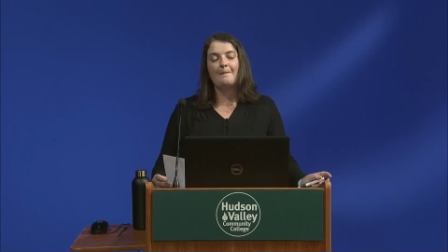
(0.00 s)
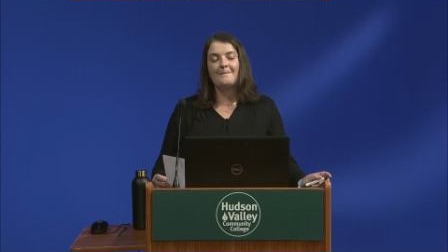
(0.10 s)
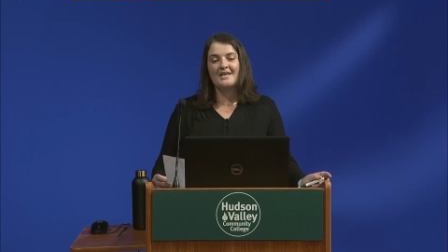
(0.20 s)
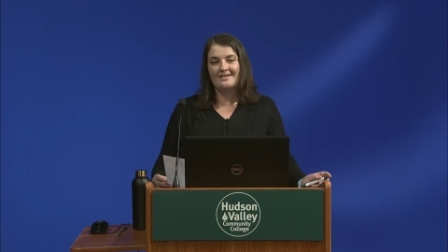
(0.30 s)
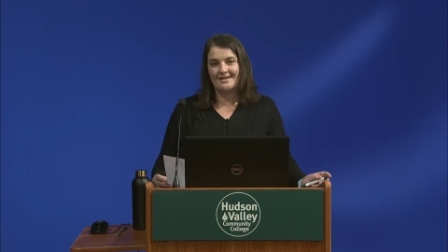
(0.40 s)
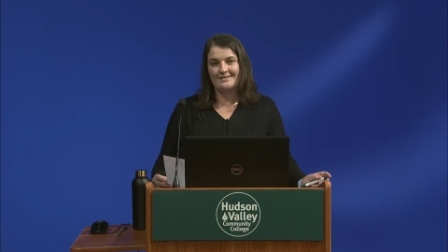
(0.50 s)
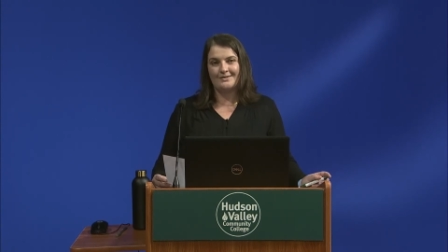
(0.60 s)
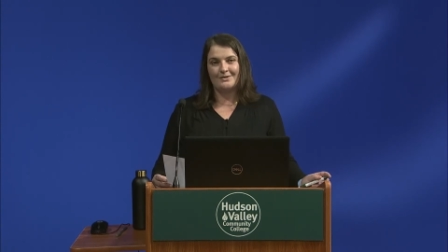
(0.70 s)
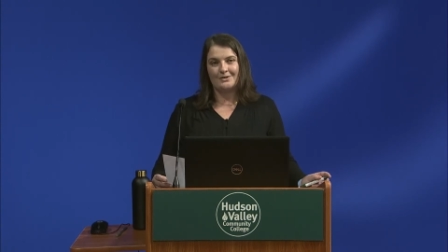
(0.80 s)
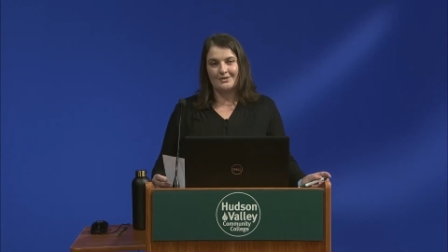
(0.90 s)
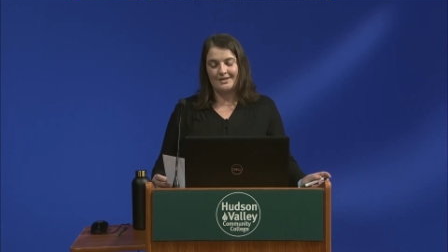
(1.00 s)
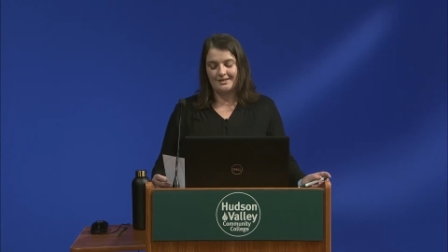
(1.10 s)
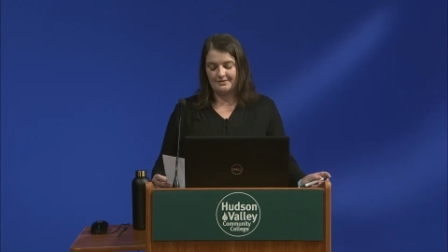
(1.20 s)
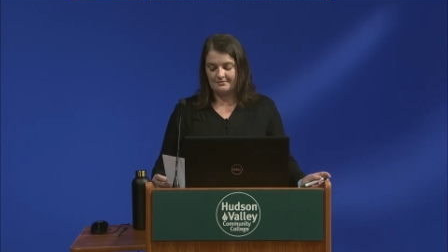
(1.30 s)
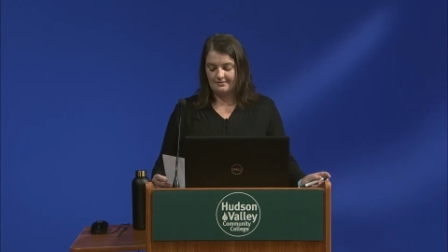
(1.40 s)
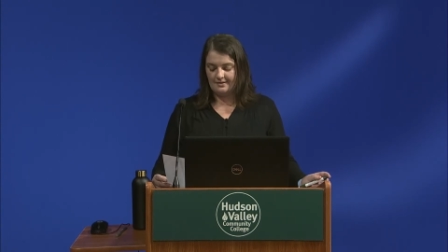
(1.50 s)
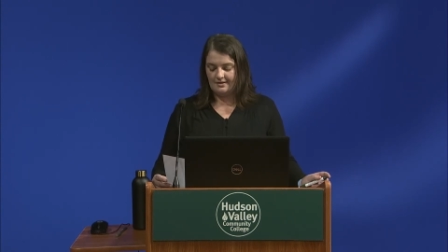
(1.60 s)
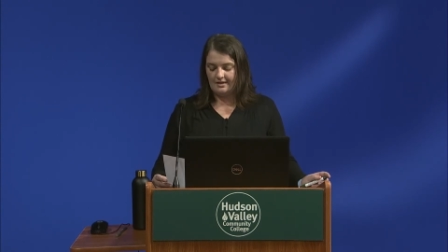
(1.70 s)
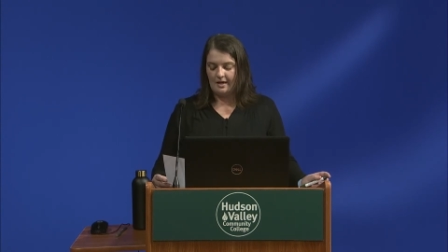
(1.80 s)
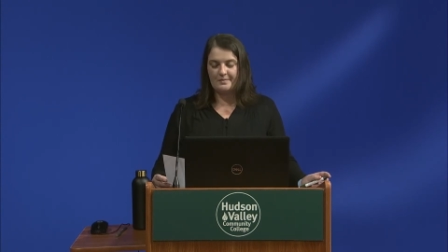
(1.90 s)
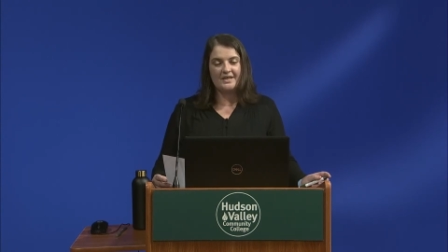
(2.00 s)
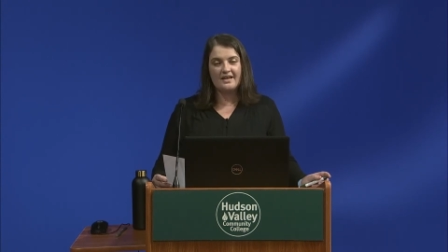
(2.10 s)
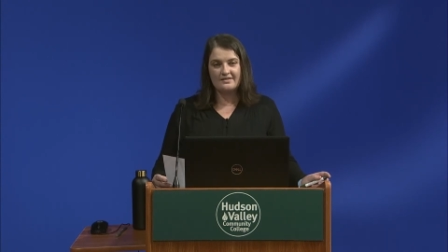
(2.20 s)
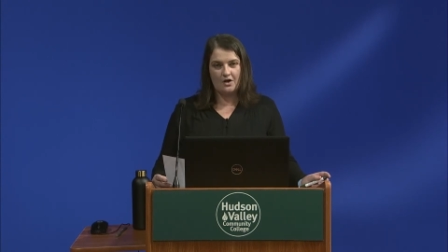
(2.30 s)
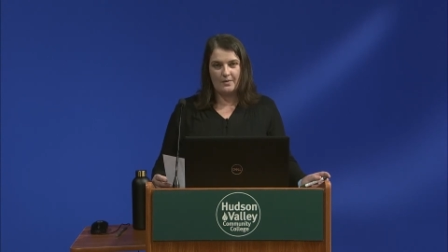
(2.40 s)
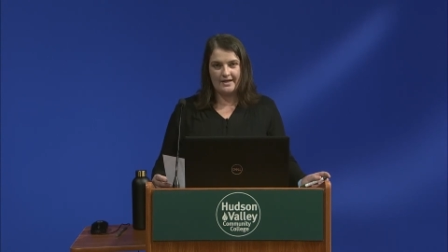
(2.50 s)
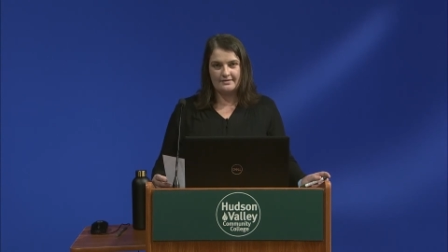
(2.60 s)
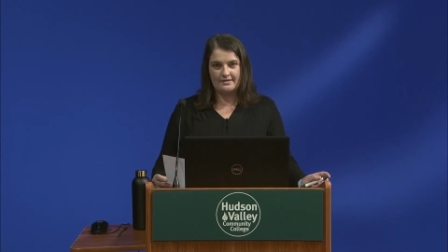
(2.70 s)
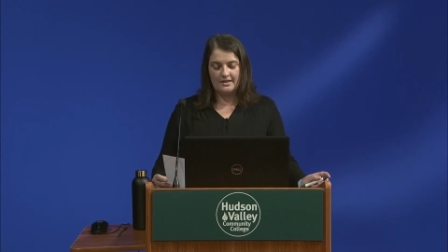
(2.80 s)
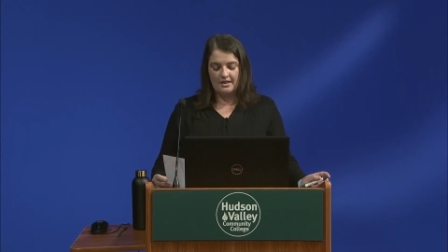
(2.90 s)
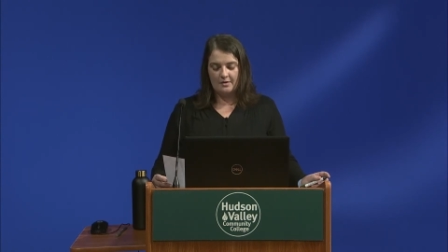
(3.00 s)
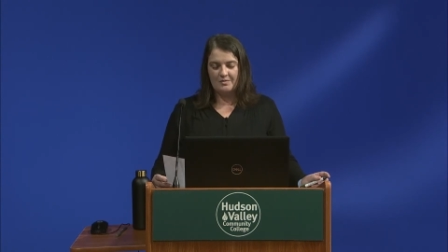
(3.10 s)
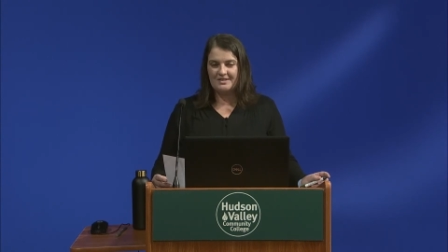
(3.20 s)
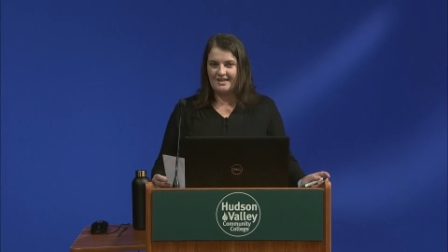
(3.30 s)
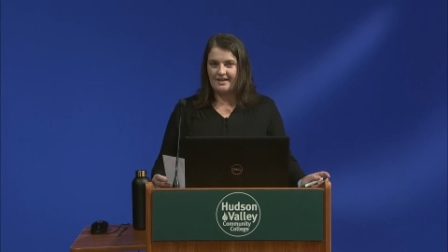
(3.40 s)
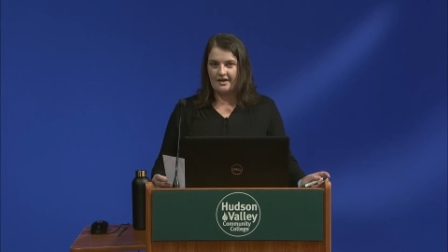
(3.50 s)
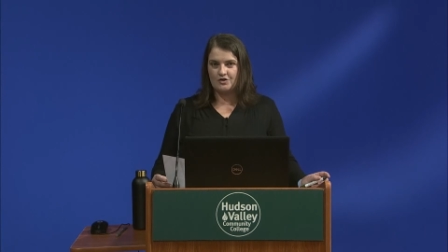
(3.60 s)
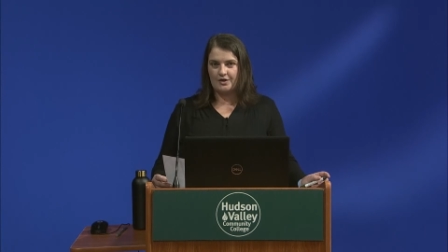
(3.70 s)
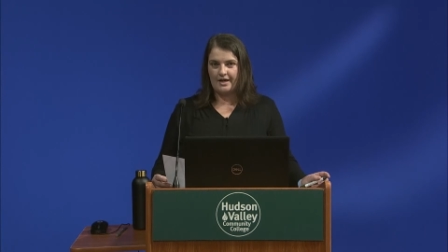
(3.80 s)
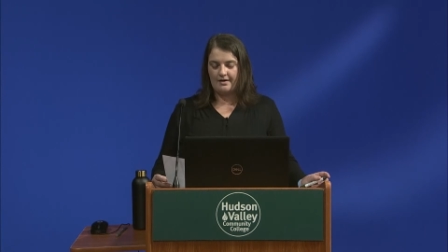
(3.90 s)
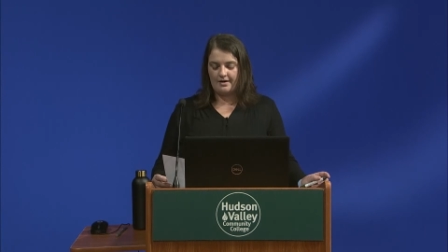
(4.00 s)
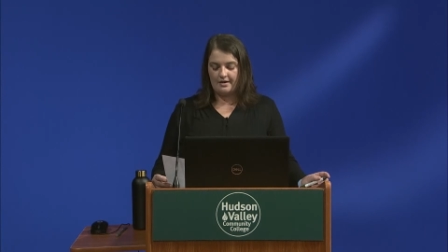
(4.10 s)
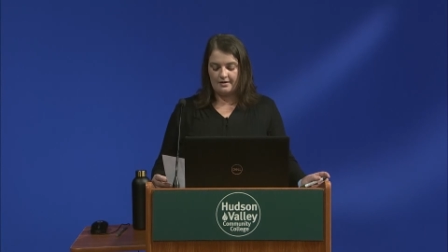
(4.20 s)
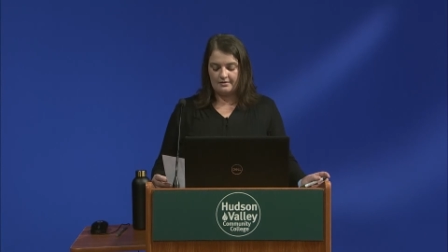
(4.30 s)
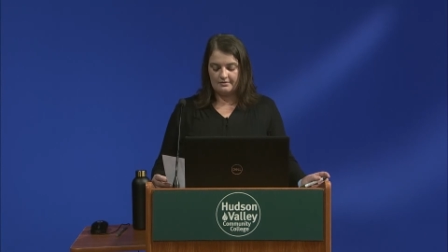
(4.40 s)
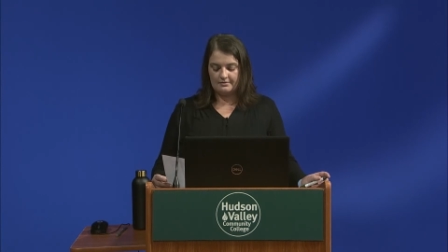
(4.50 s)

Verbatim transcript: Be nice to the clerk. Be nice always, but take extra care here.